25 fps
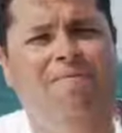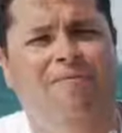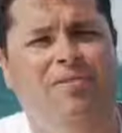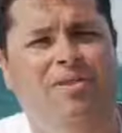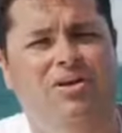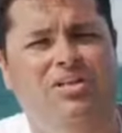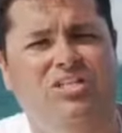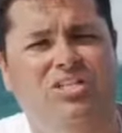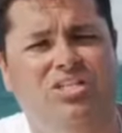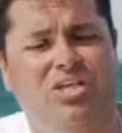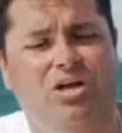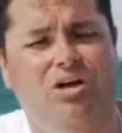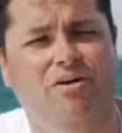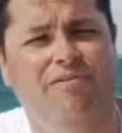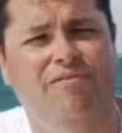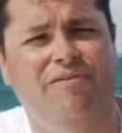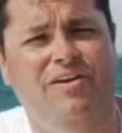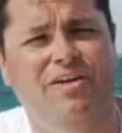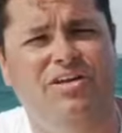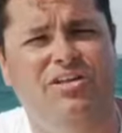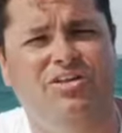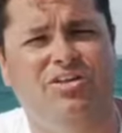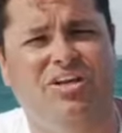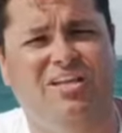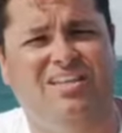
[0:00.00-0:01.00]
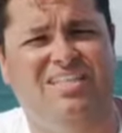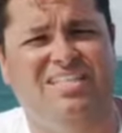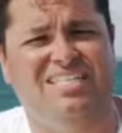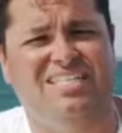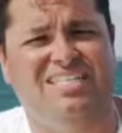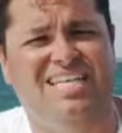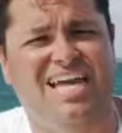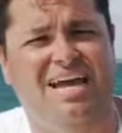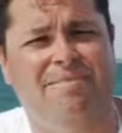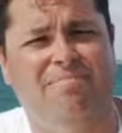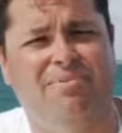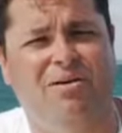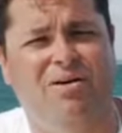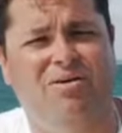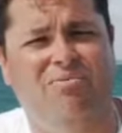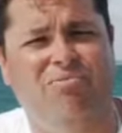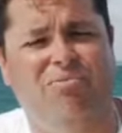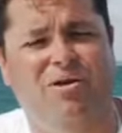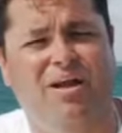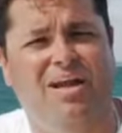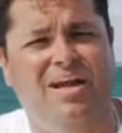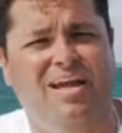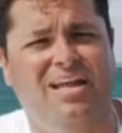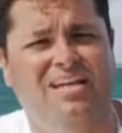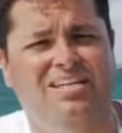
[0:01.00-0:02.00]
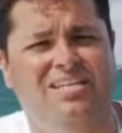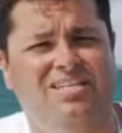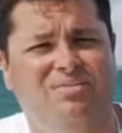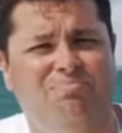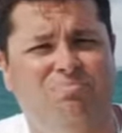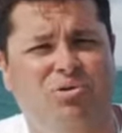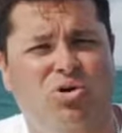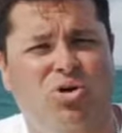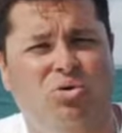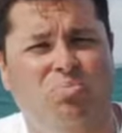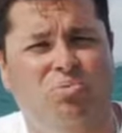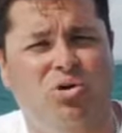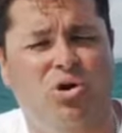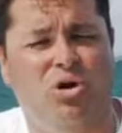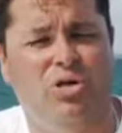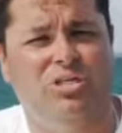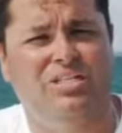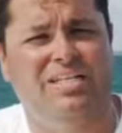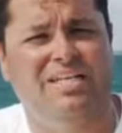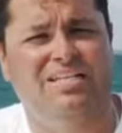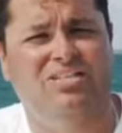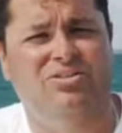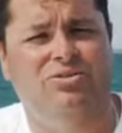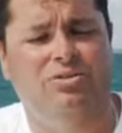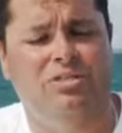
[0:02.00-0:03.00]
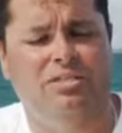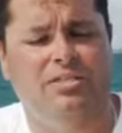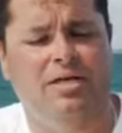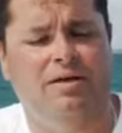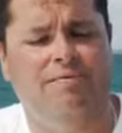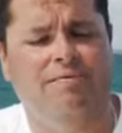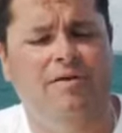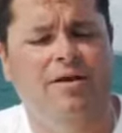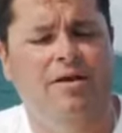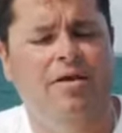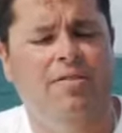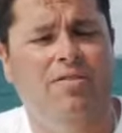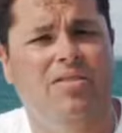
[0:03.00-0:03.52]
for those slower fish like the snapper, reds, pearl perch, that sort of stuff,